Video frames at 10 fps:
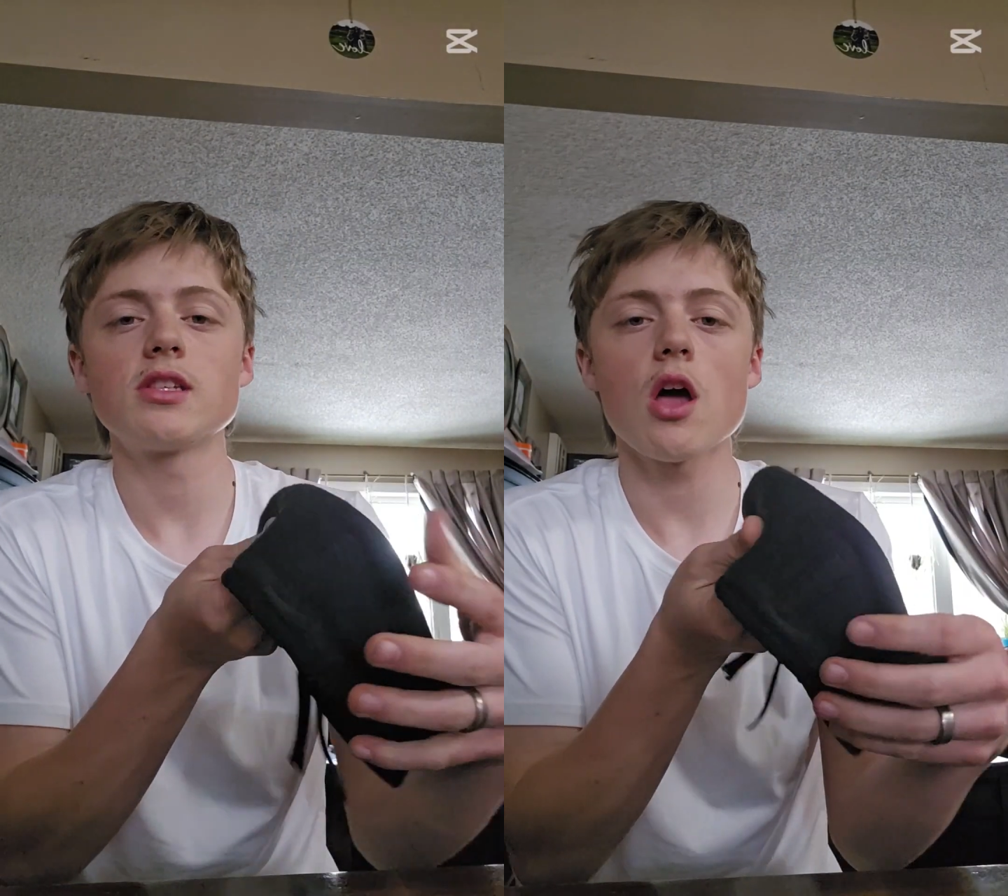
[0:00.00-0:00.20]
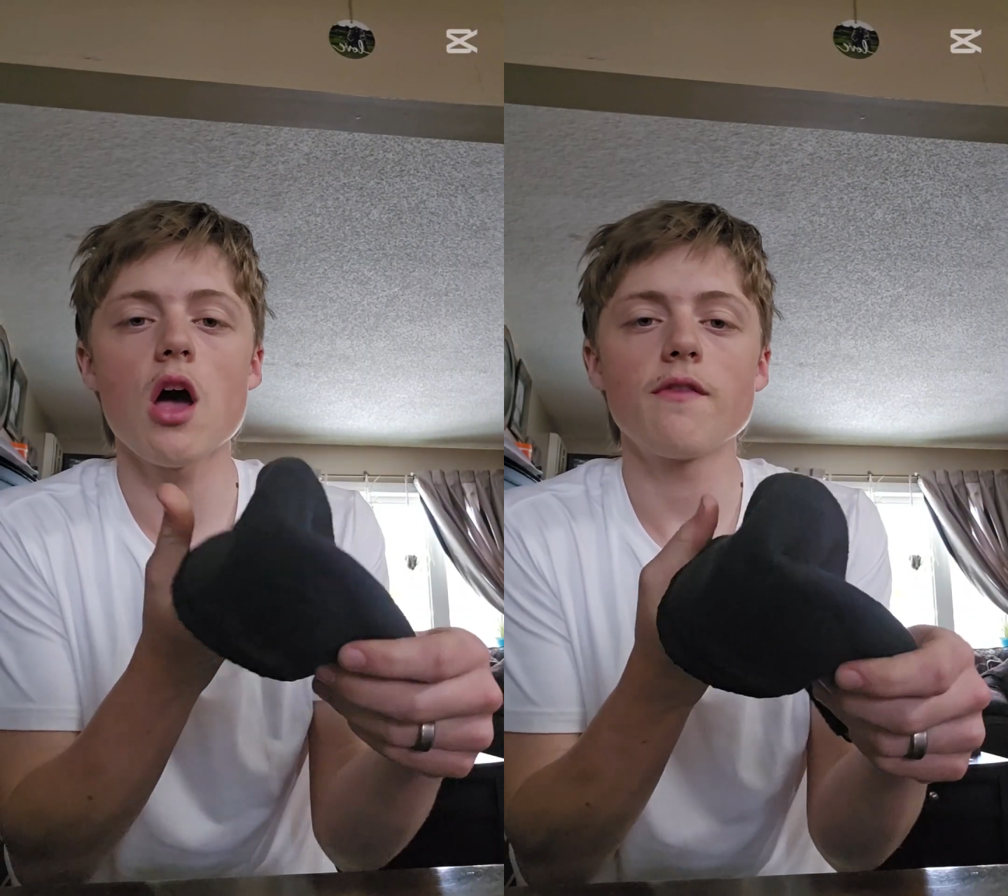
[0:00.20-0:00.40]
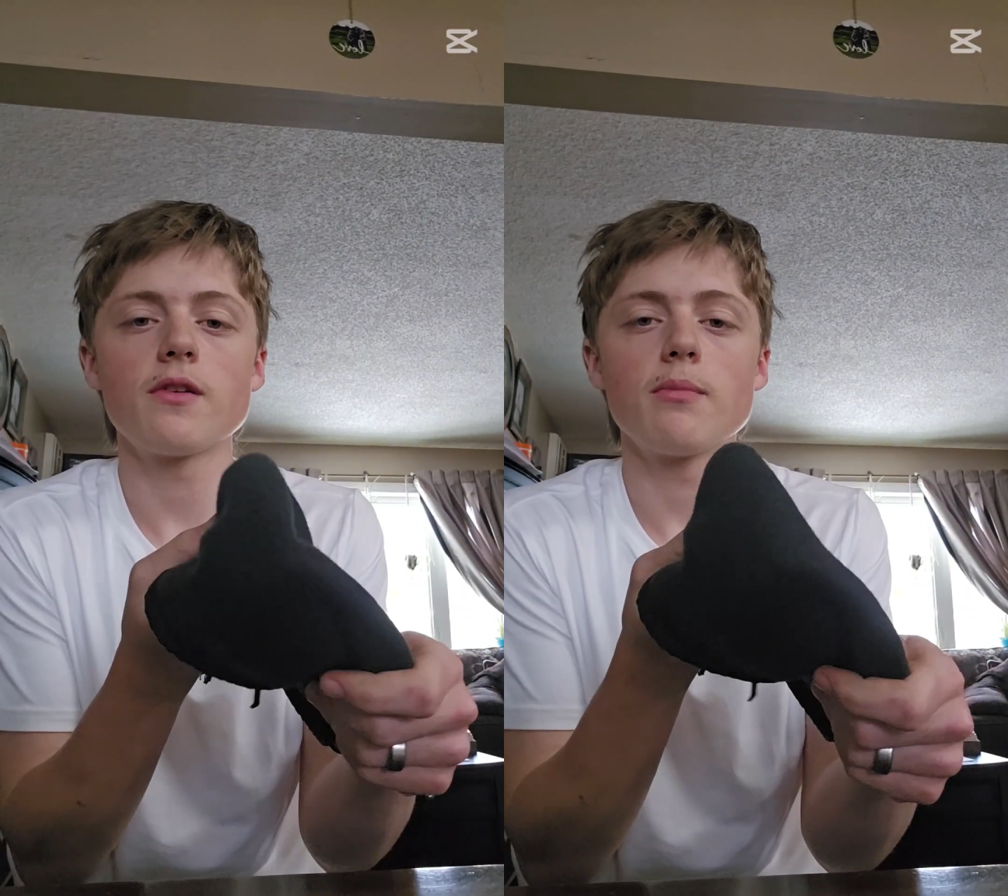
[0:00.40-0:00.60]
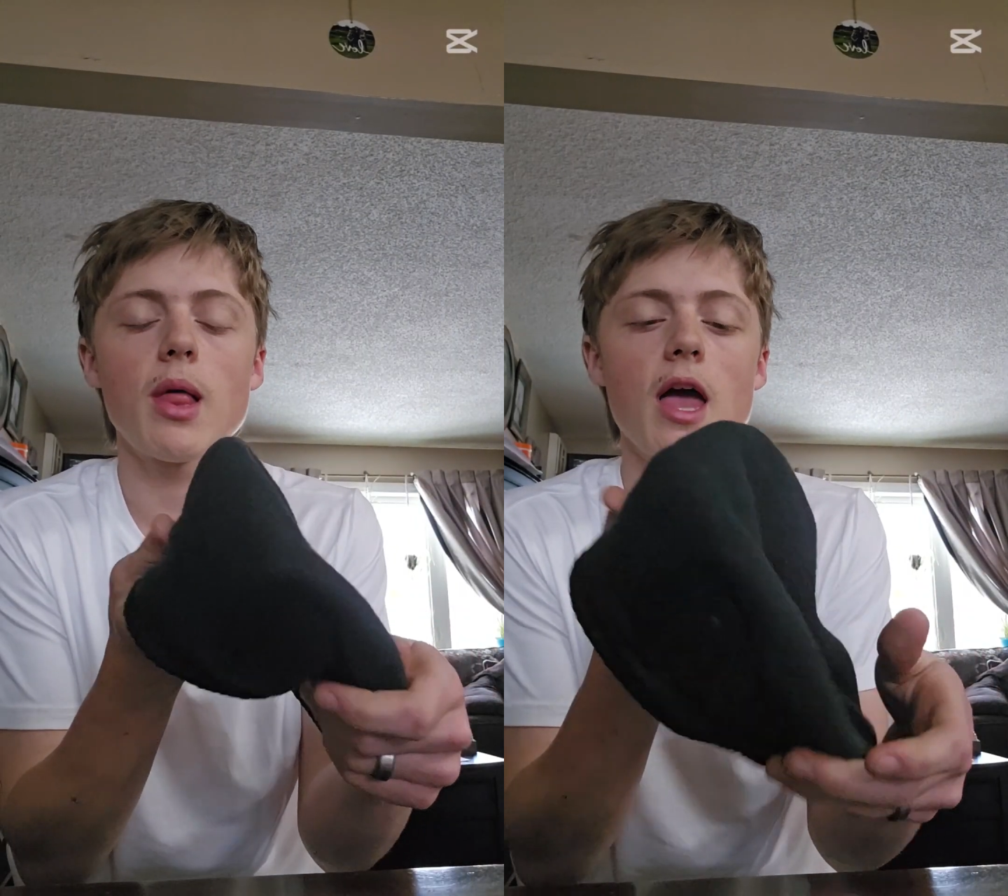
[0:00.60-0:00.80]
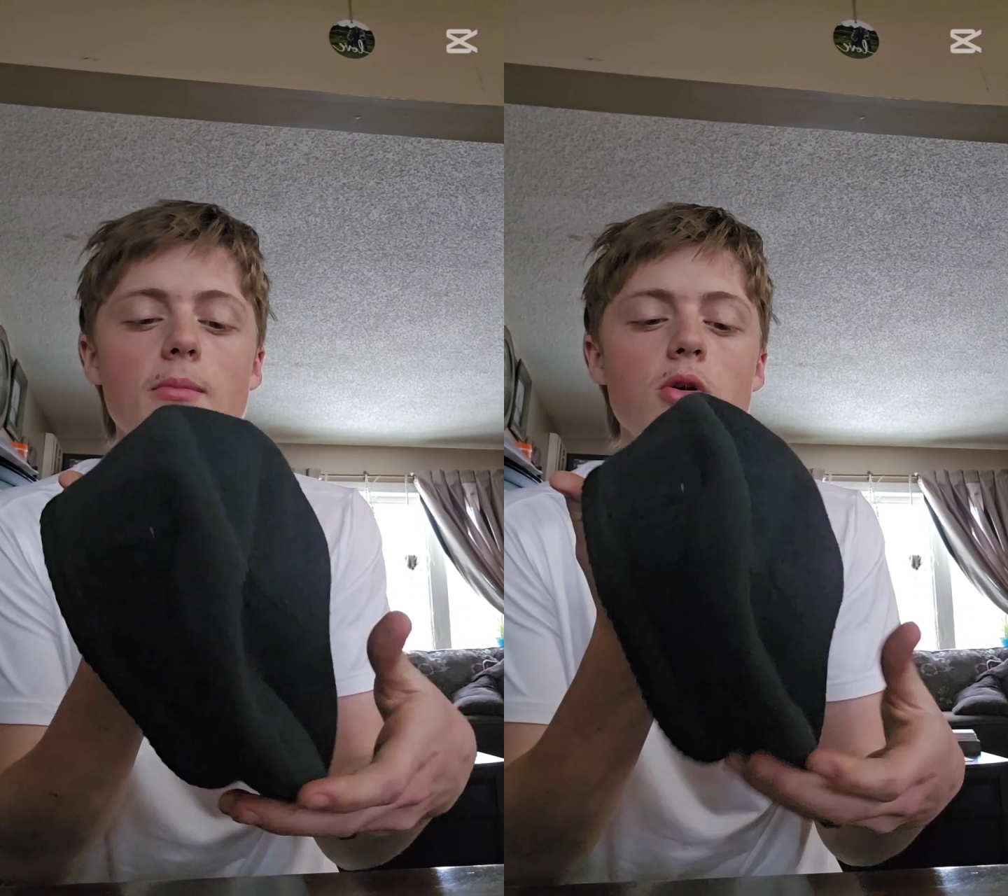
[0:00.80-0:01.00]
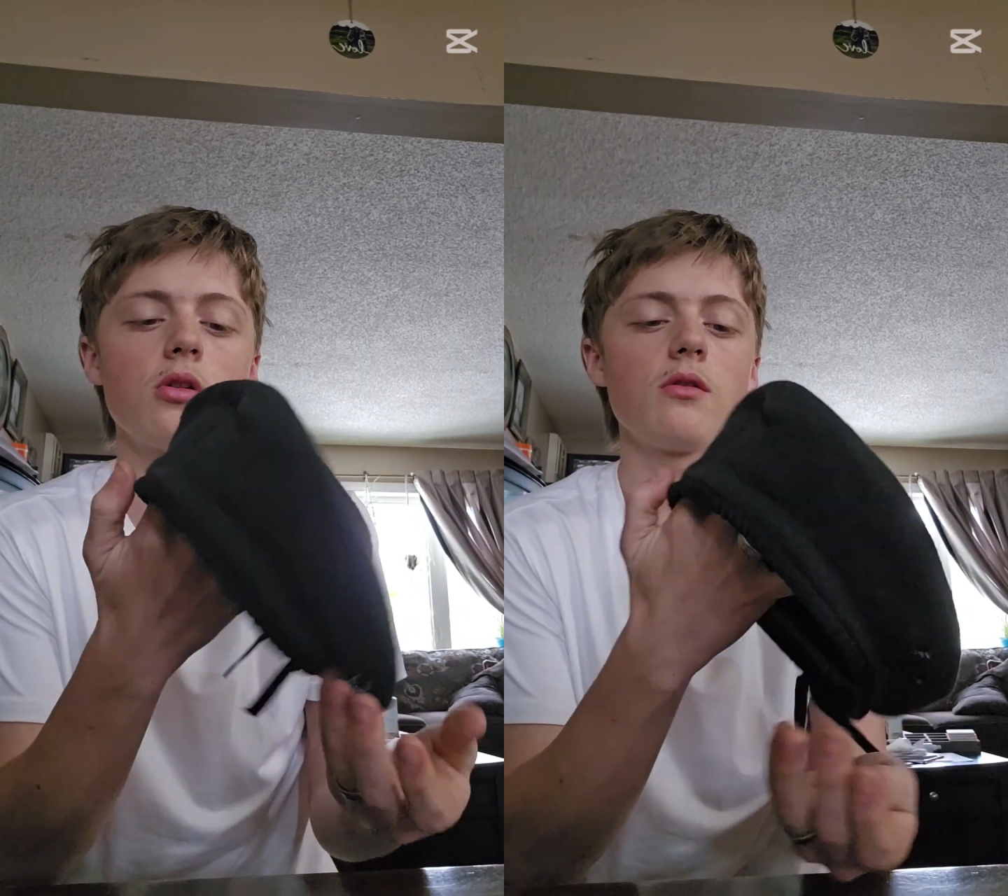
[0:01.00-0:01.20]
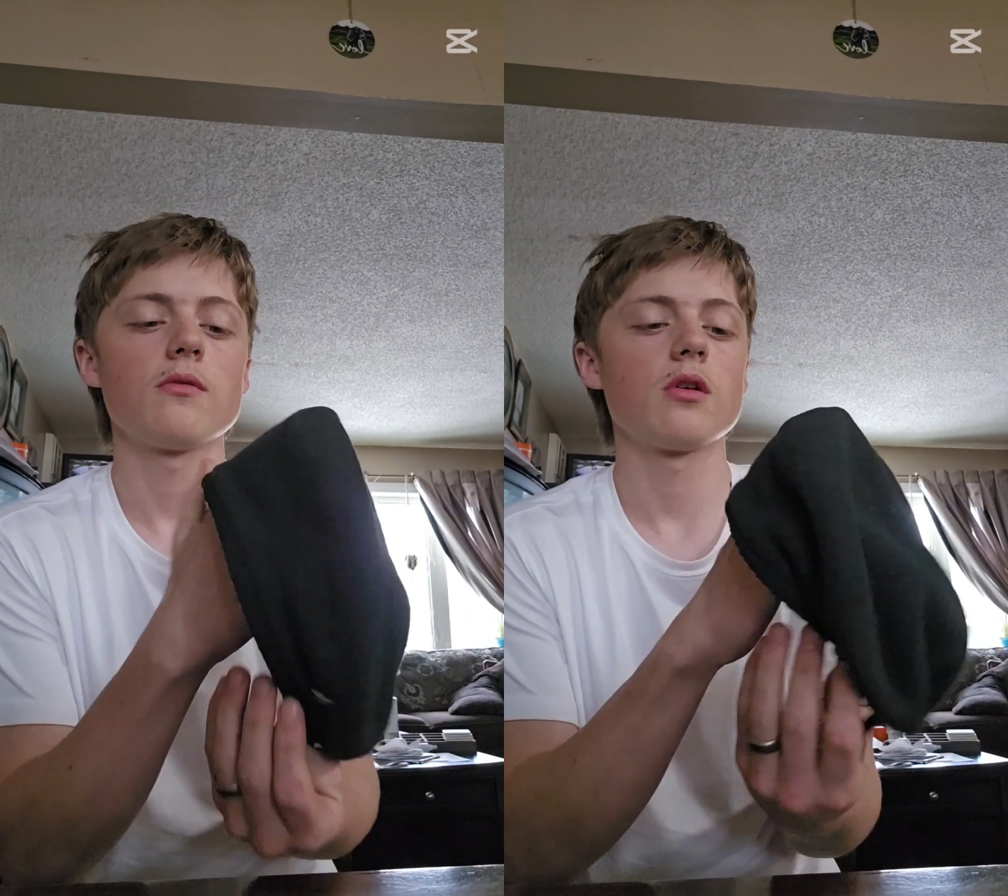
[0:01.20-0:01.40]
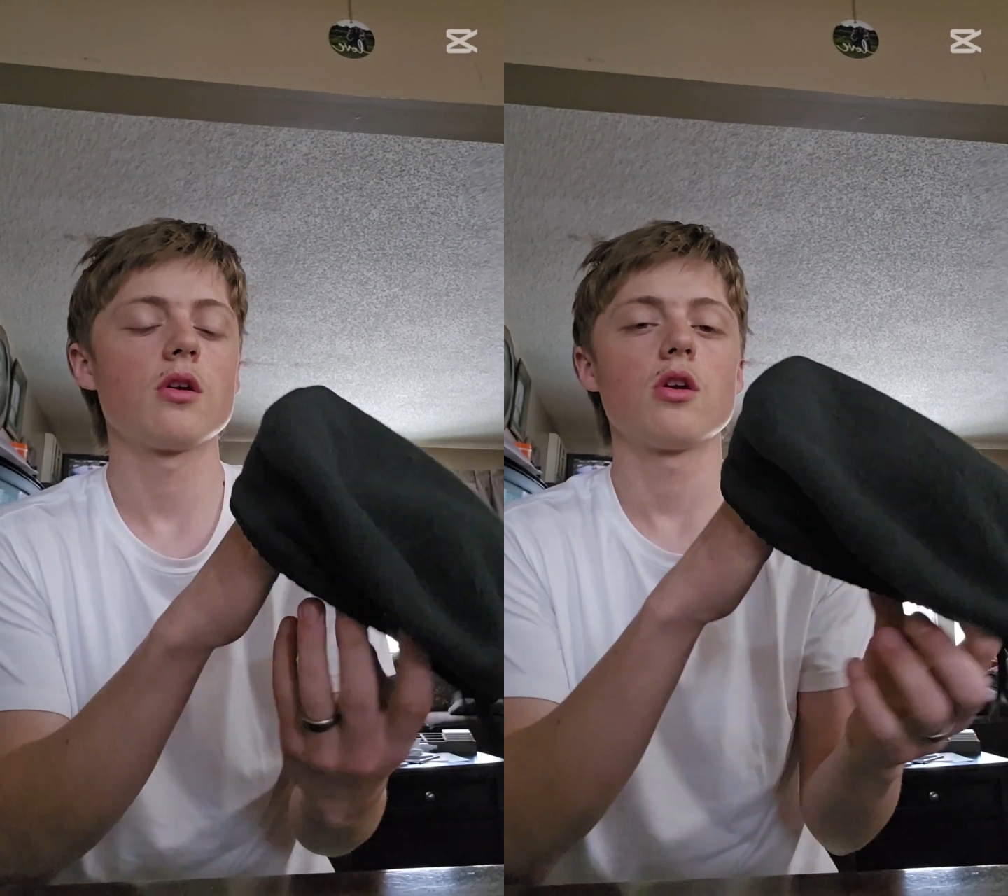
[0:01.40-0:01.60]
soft and
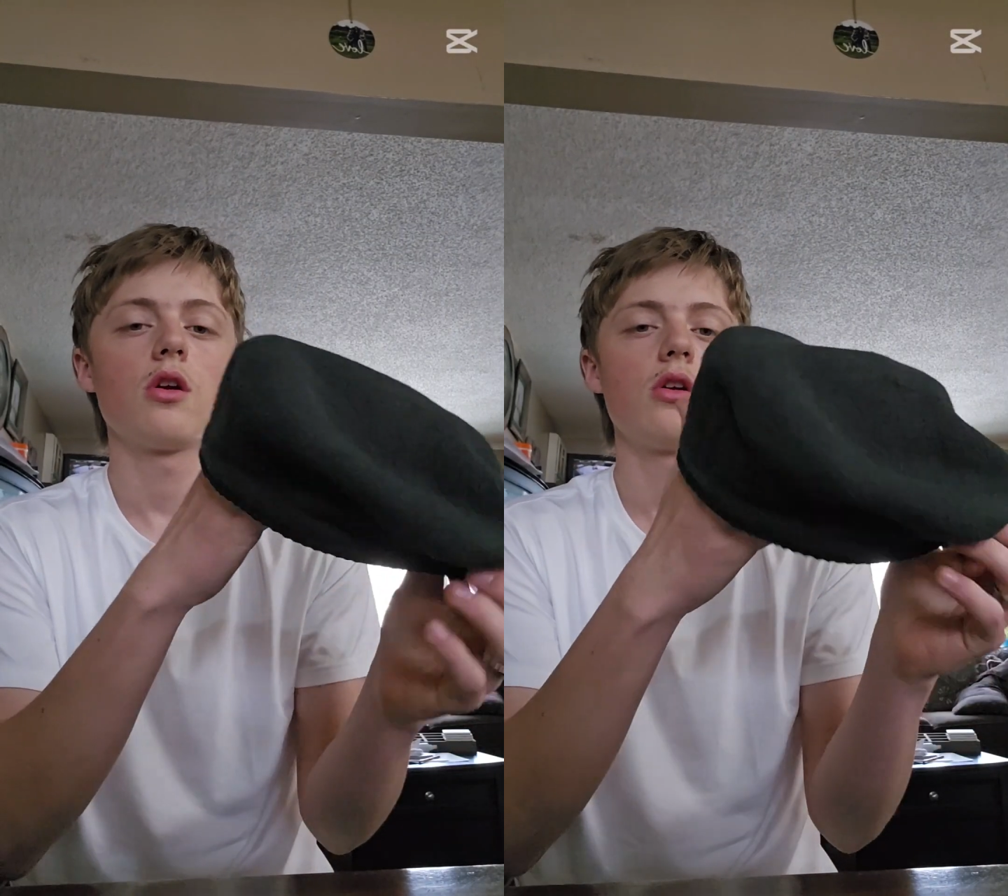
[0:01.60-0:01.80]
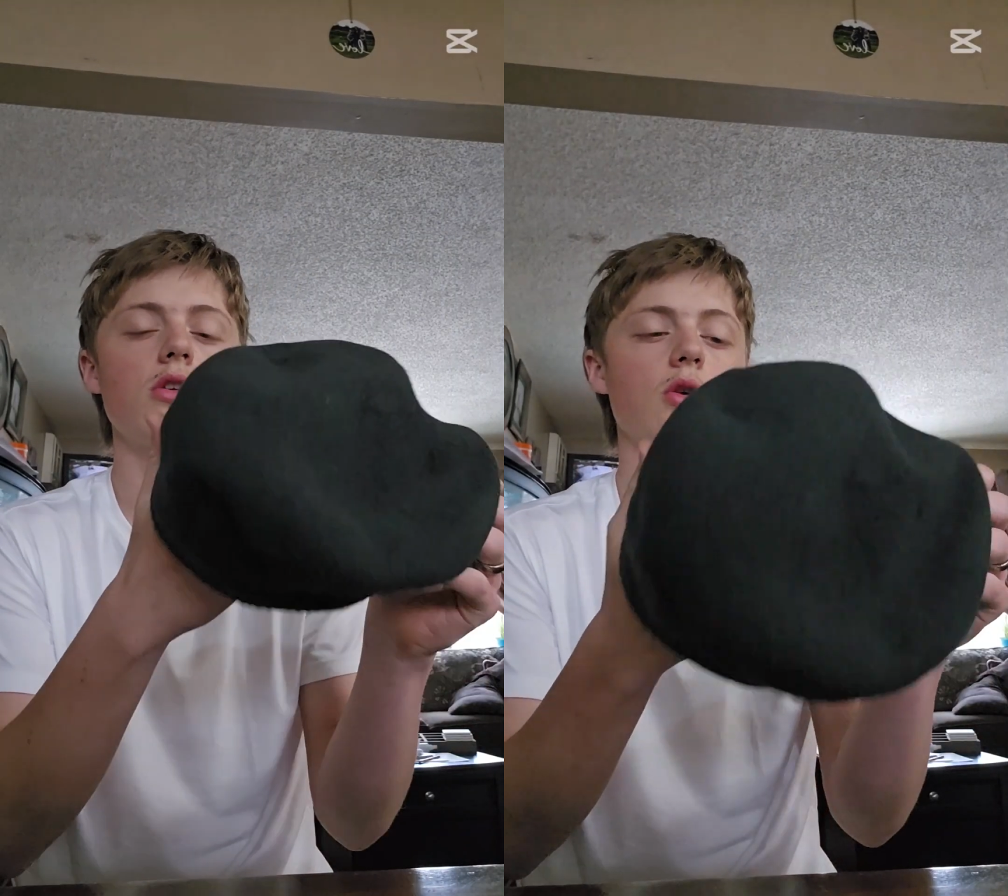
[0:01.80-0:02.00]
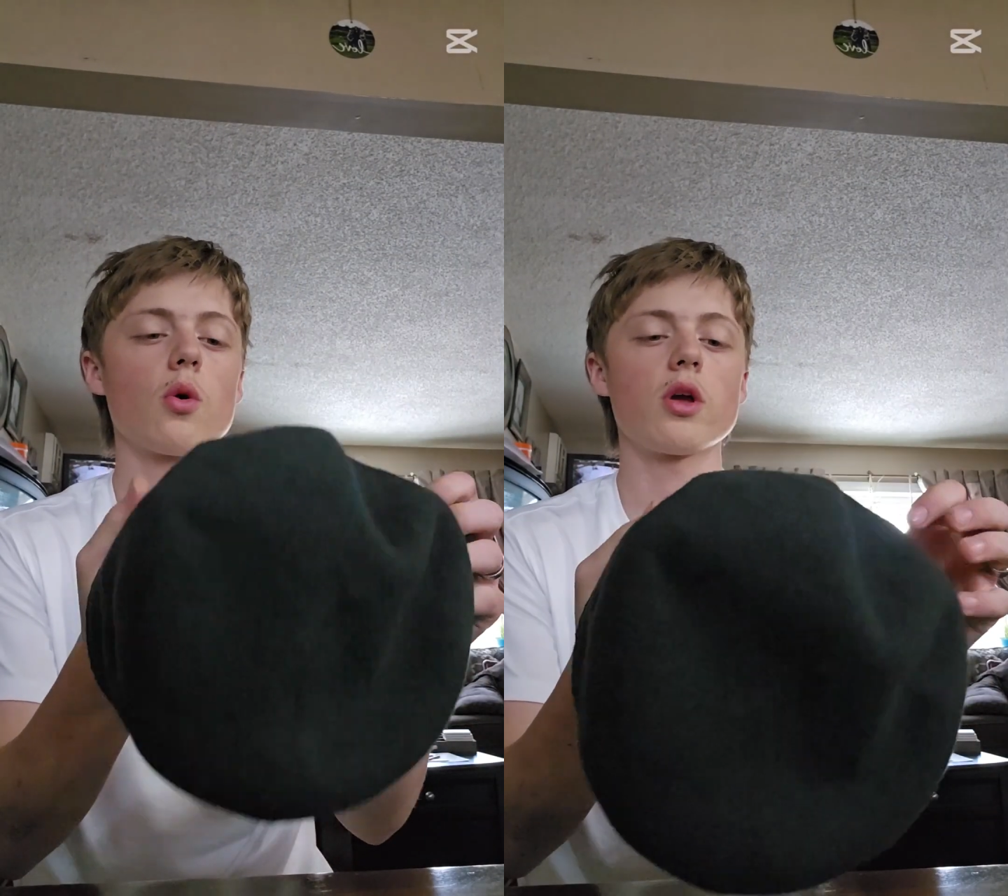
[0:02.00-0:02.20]
pliable, you're